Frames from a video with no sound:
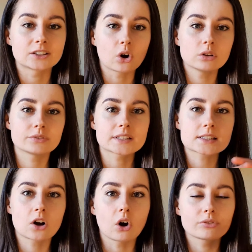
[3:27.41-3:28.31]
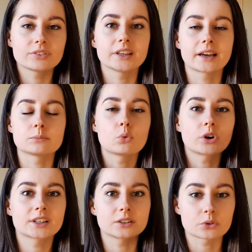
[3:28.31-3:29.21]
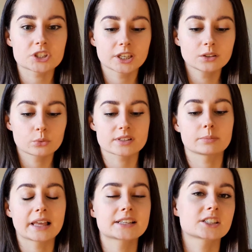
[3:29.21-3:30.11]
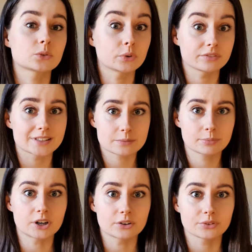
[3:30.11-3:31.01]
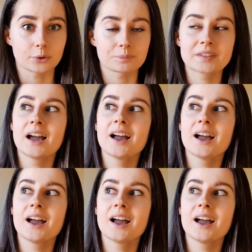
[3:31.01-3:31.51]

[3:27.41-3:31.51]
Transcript: and all this coffee and morning routine was blended with this perfume.